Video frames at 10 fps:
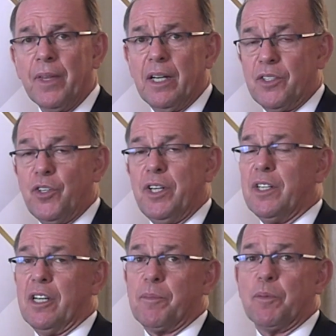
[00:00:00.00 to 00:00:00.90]
It's 30
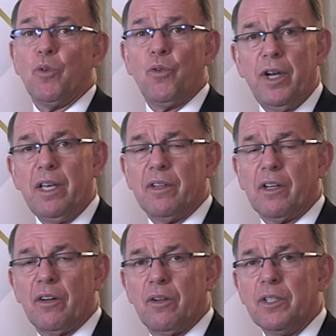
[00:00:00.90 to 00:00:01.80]
times more rare than
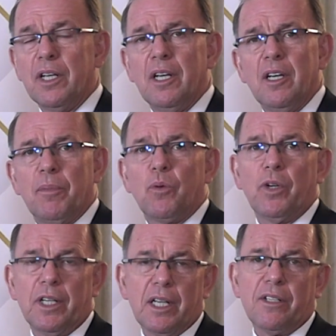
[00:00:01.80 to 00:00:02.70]
gold. But
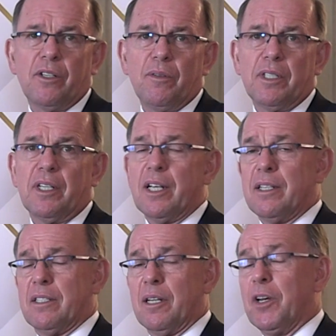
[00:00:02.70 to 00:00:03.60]
what it does do is it
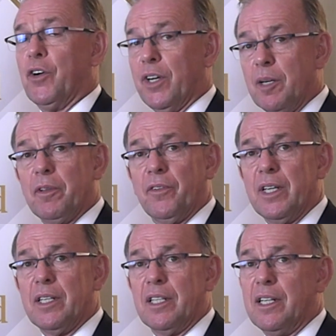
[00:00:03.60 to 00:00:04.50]
does some incredible
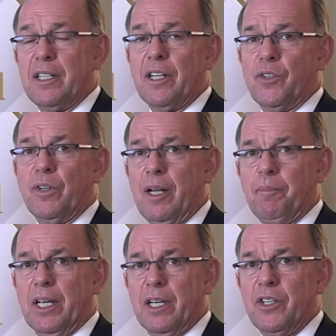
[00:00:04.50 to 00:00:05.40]
things in industrial
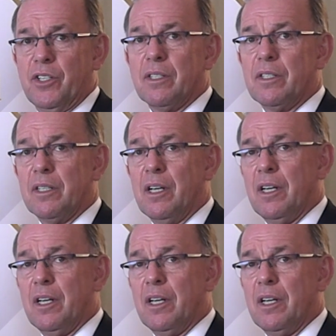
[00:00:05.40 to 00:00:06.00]
applications.